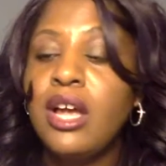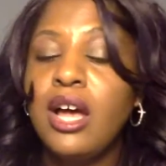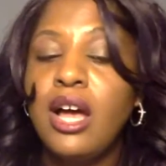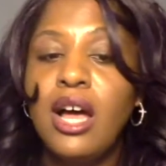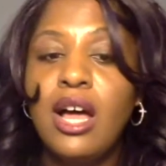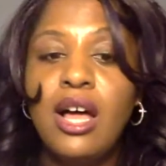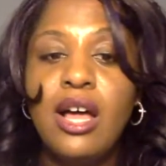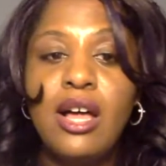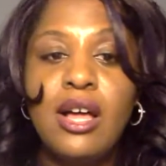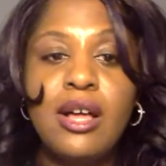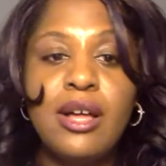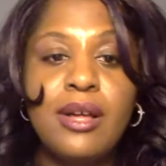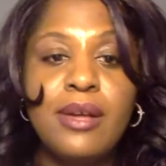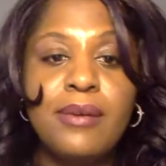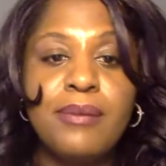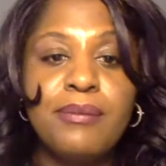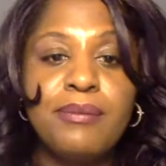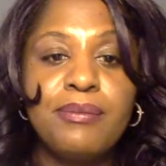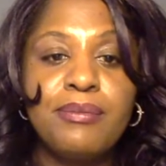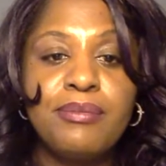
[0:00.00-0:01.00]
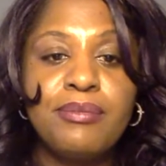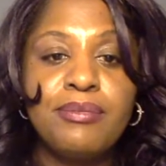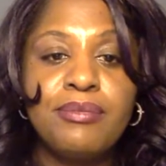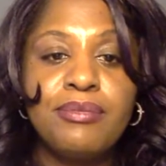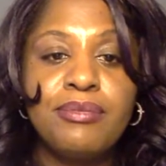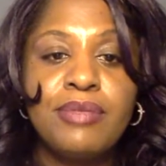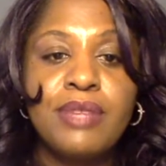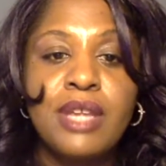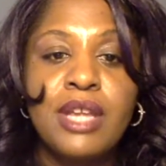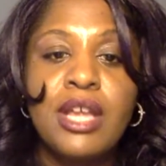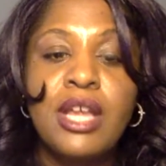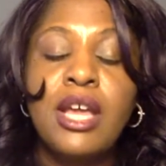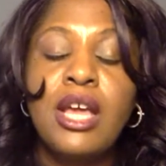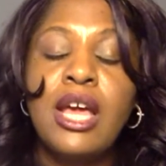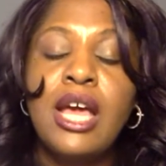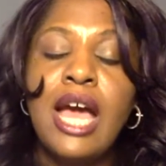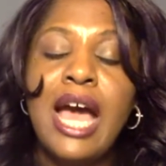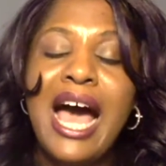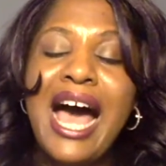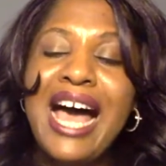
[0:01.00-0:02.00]
I
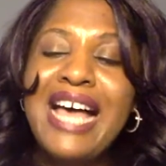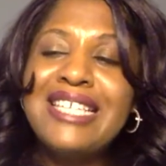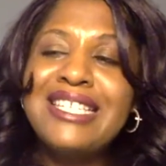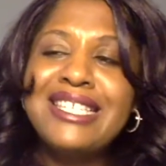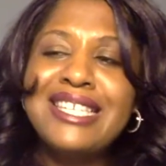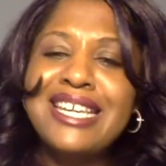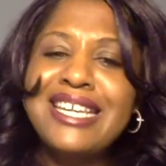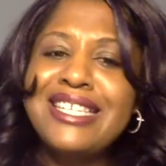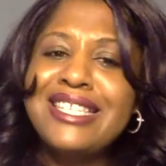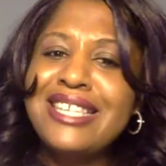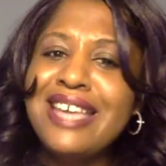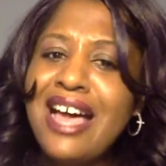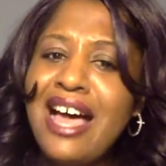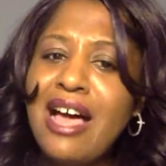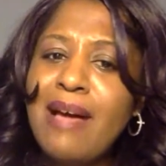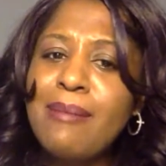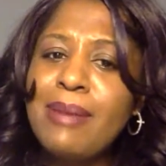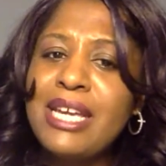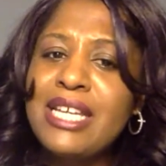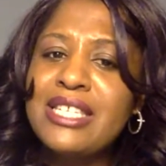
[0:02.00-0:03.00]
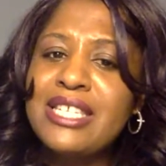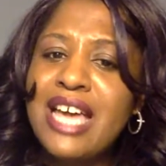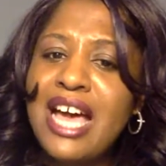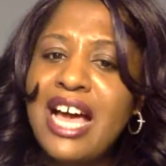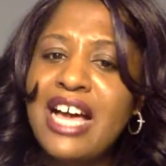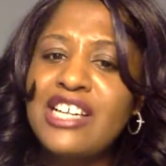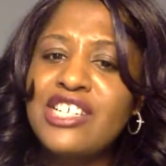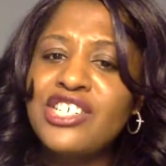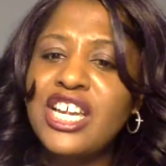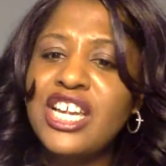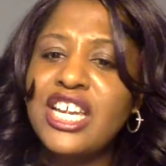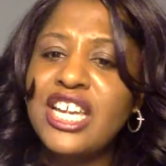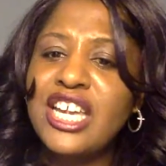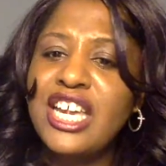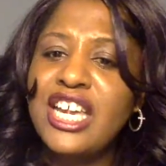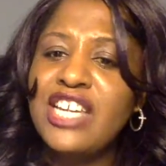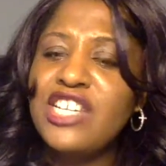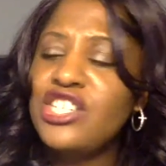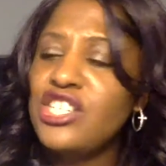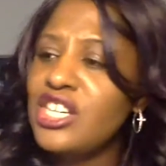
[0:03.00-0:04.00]
see Tommy, Tasha, and
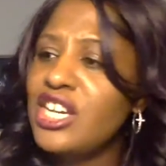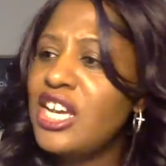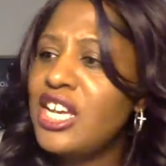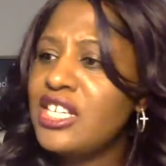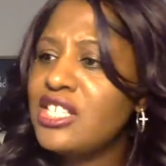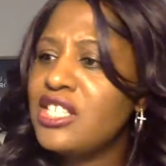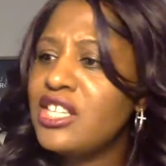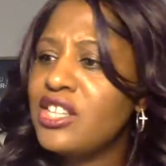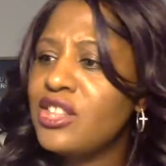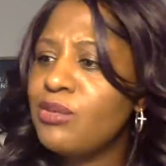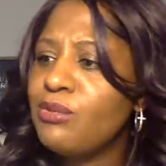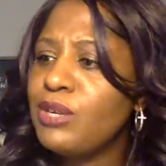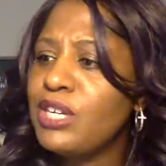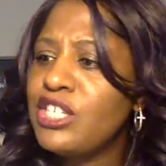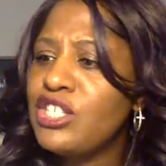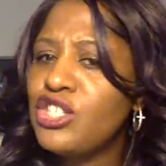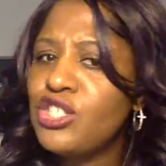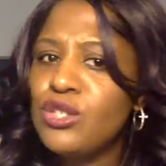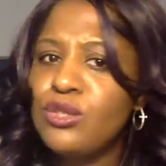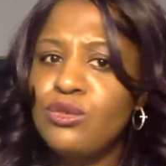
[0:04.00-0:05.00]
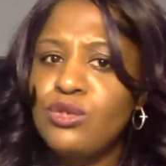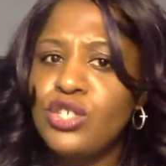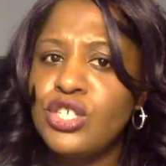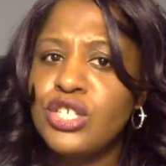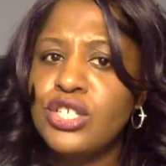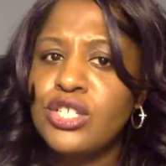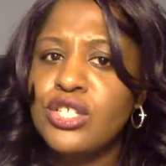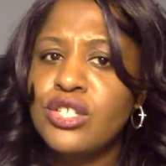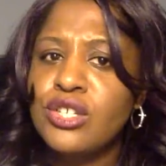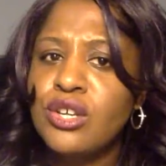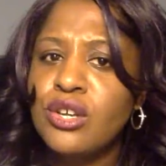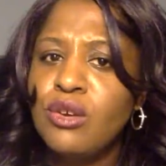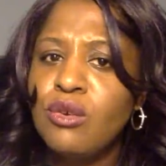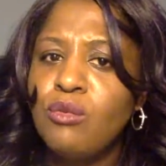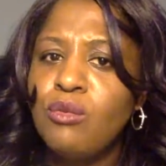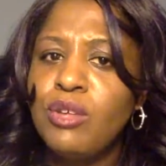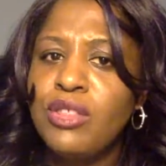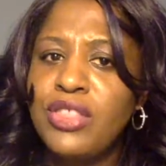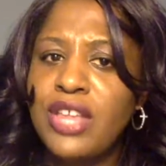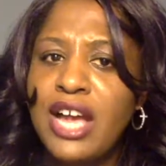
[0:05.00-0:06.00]
Keisha as the Three Stooges
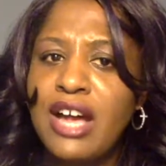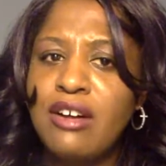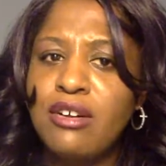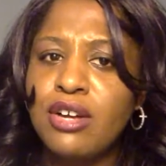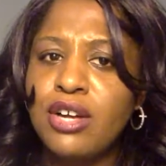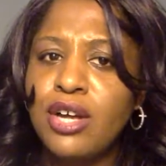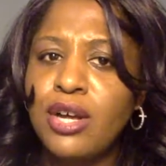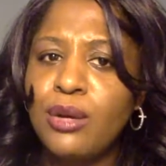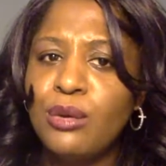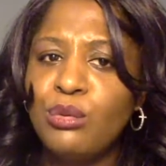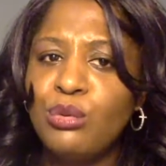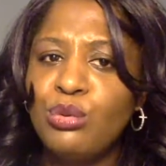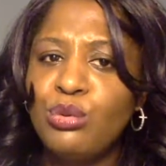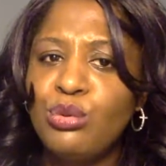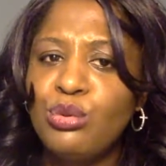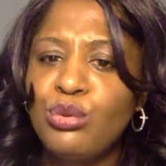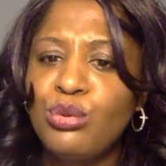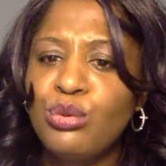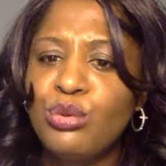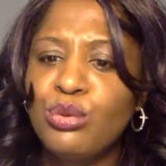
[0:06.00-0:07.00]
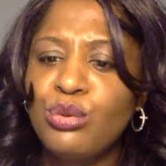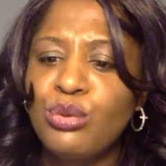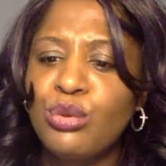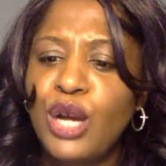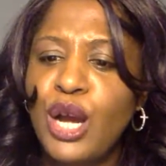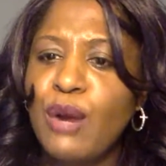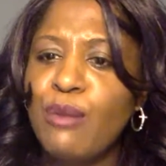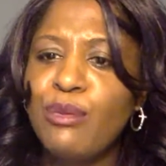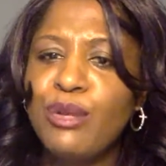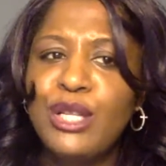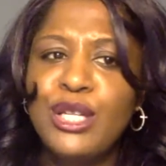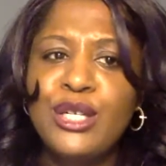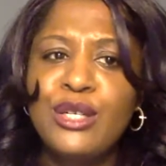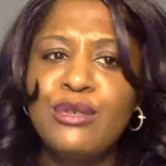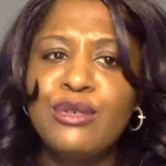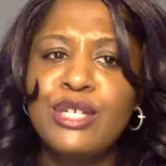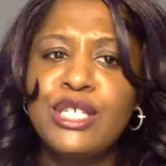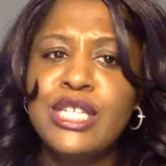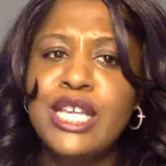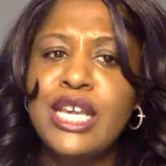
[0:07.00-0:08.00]
without Ghost. I really
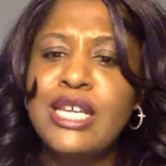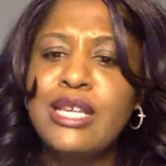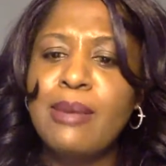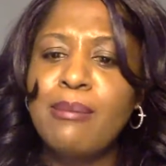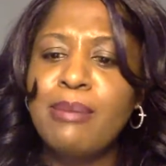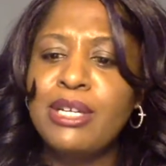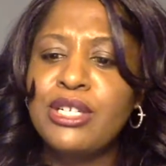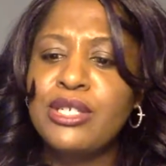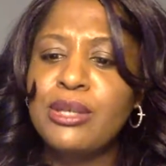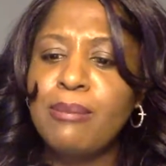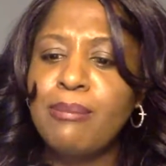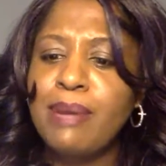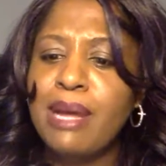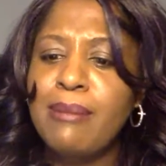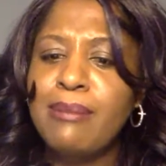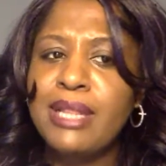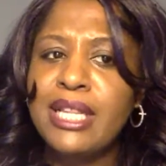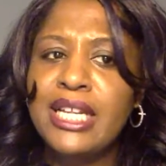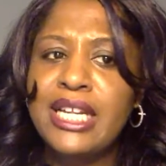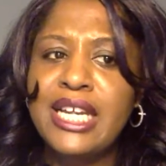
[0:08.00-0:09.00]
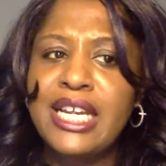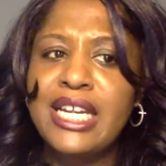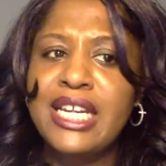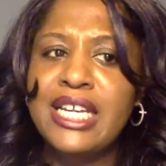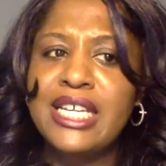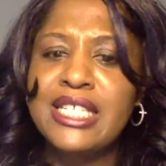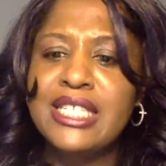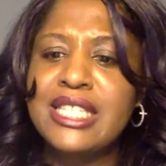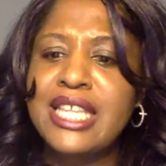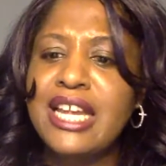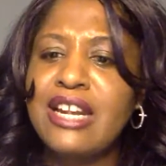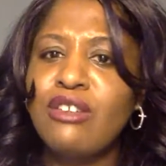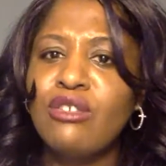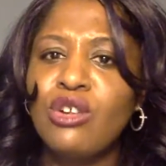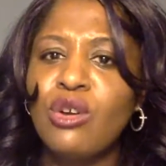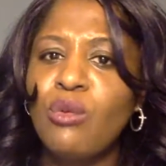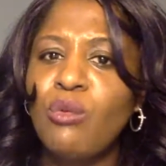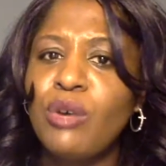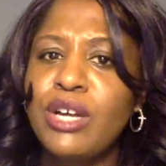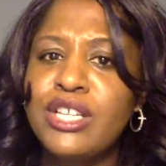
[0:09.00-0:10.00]
do, because they a bunch of bumbling idiots. They don't
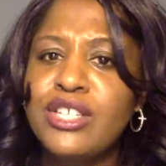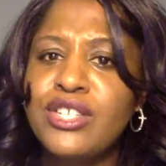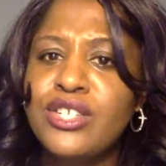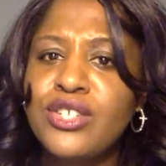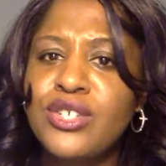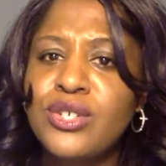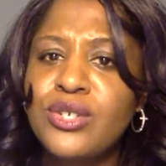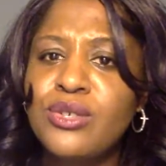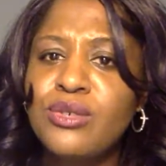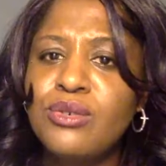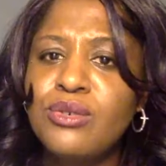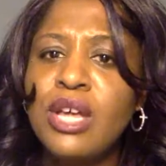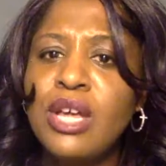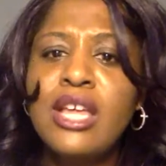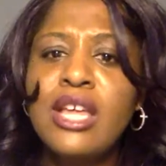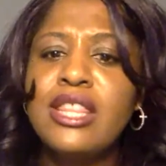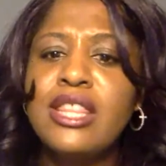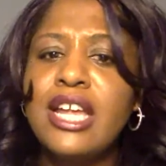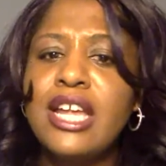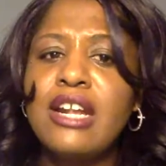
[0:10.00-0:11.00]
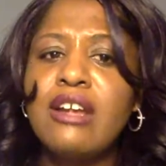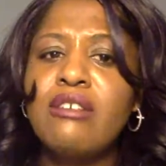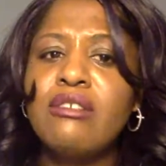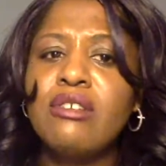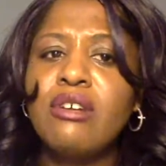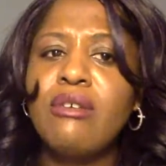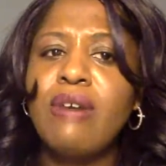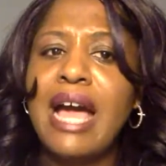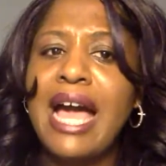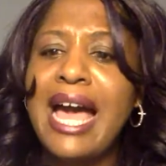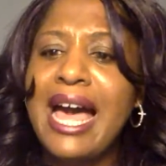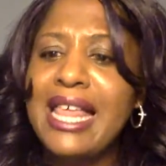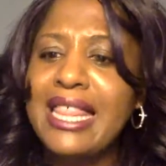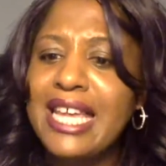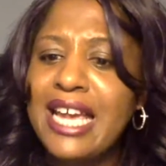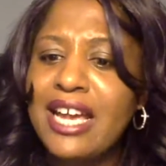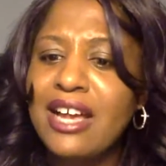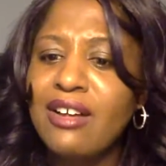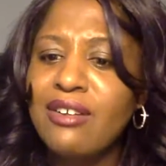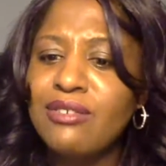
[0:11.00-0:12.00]
know what to do. They don't know how
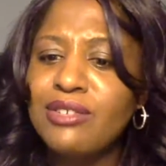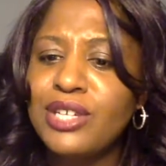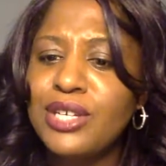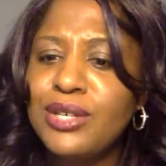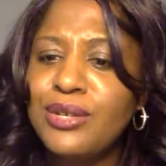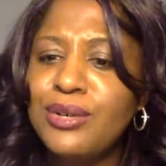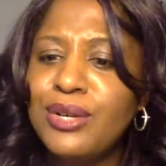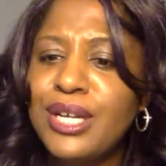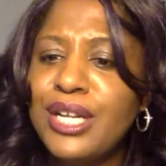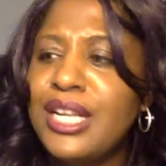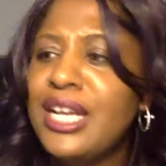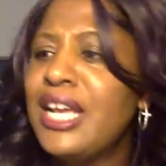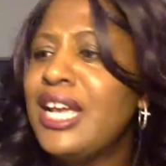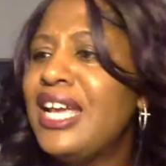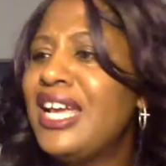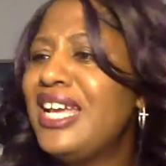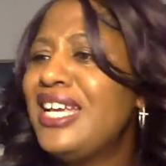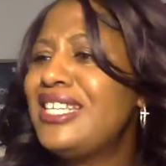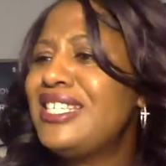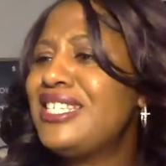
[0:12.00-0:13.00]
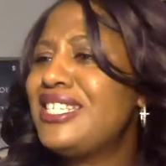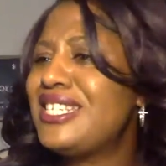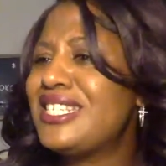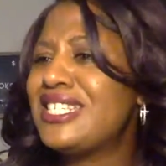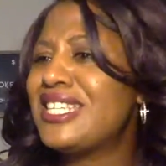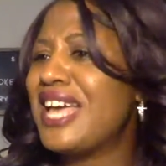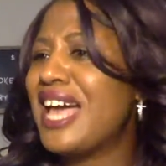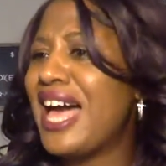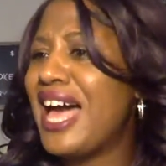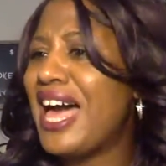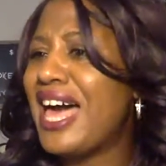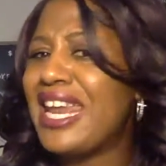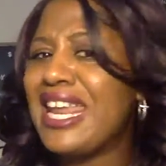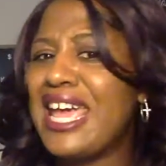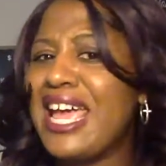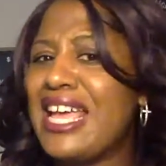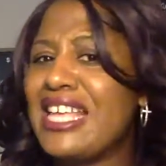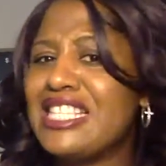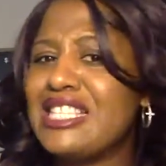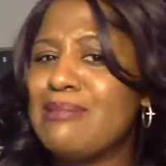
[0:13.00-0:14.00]
they gonna do it. It's just a hot
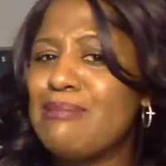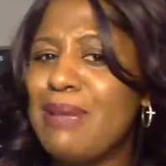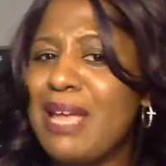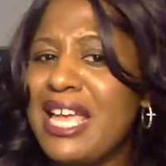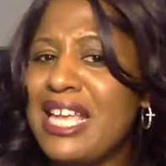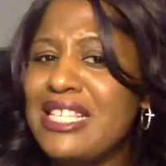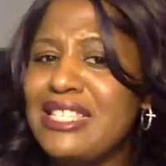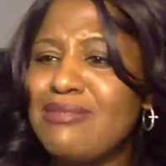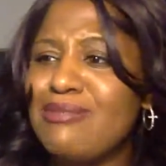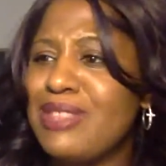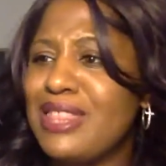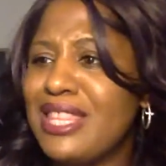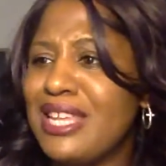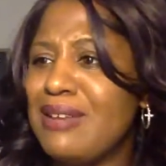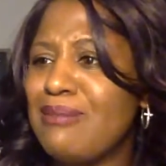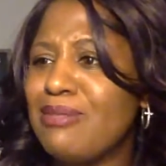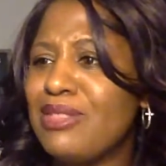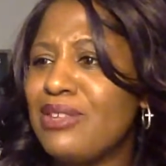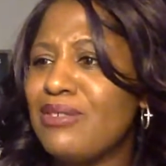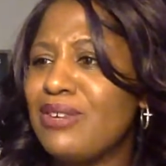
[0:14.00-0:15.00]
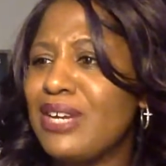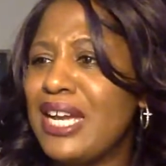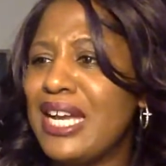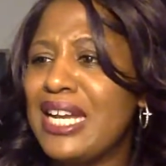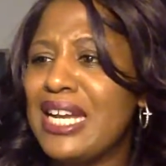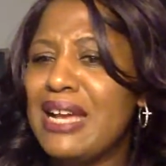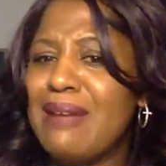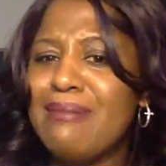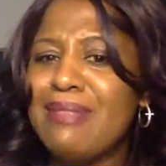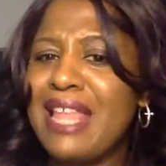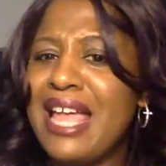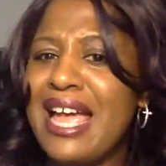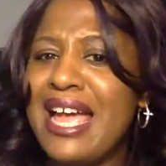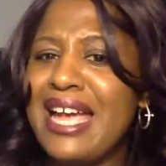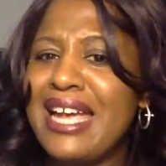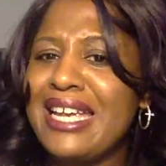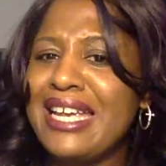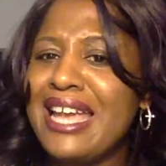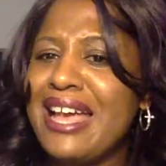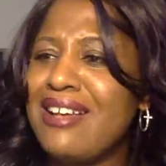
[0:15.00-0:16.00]
ass mess with them three. And I'm
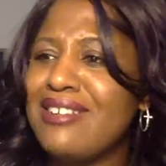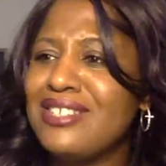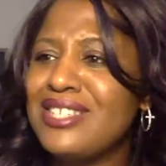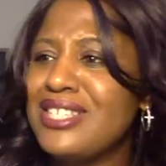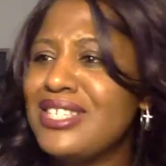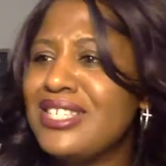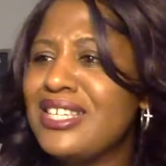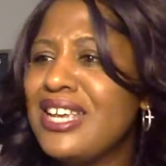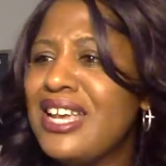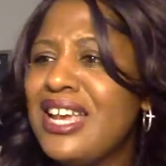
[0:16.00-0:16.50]
like, y'all just,